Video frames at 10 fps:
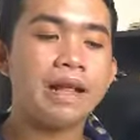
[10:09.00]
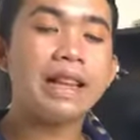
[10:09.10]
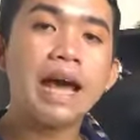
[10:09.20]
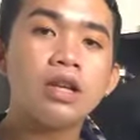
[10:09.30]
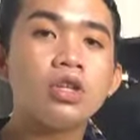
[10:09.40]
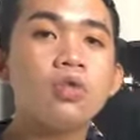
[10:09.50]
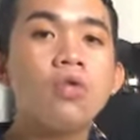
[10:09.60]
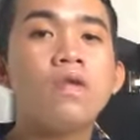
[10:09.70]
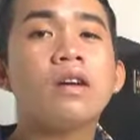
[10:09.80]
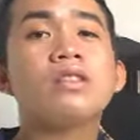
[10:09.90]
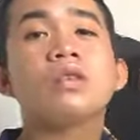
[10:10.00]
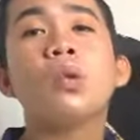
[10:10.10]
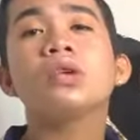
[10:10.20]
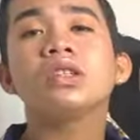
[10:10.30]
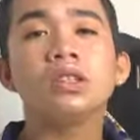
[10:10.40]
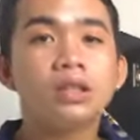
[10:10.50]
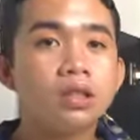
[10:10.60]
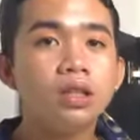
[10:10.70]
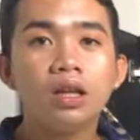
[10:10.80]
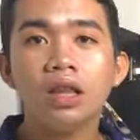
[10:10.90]
light shoe, very
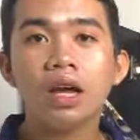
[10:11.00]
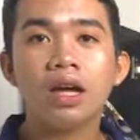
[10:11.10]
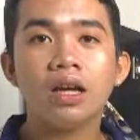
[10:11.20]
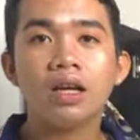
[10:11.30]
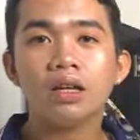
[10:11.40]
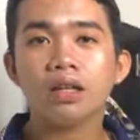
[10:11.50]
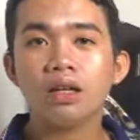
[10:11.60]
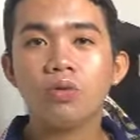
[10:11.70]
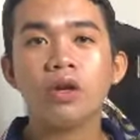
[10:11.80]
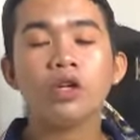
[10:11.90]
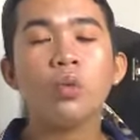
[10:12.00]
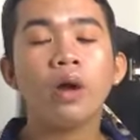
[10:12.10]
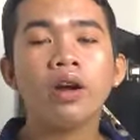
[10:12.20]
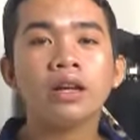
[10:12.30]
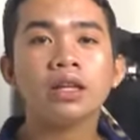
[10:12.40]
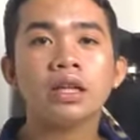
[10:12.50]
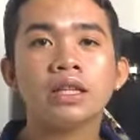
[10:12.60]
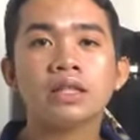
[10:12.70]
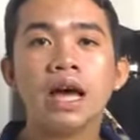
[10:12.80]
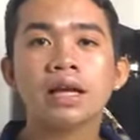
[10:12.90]
social, like, when you wear it,
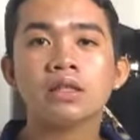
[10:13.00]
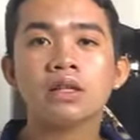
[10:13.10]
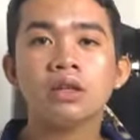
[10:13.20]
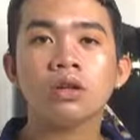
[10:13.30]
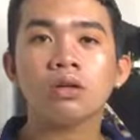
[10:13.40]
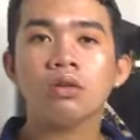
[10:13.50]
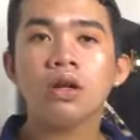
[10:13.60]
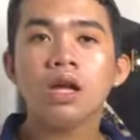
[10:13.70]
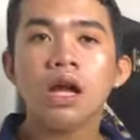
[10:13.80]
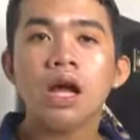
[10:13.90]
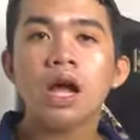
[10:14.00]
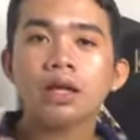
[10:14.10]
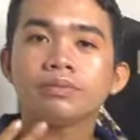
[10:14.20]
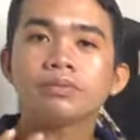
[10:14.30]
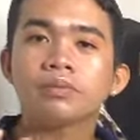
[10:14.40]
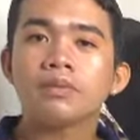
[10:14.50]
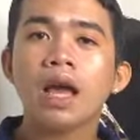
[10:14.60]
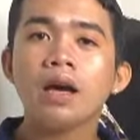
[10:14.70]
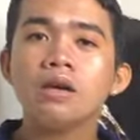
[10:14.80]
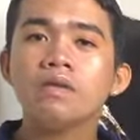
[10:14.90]
it has, you know,
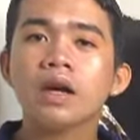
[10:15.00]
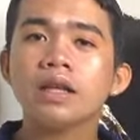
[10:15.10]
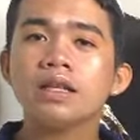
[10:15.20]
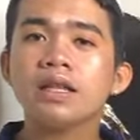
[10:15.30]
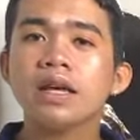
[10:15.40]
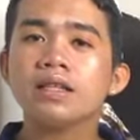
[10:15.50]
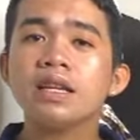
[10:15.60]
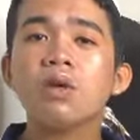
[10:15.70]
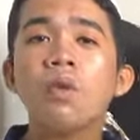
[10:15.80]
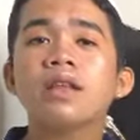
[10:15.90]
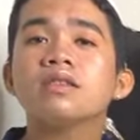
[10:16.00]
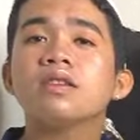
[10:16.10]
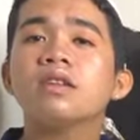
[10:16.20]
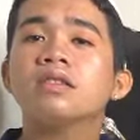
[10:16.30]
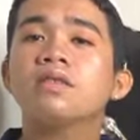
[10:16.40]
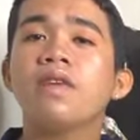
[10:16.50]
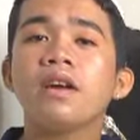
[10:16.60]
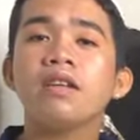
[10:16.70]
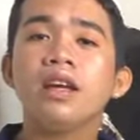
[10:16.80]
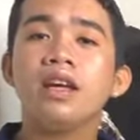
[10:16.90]
have the sequence. It's
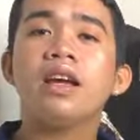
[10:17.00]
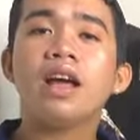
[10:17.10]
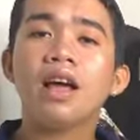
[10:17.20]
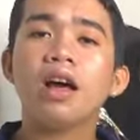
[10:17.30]
very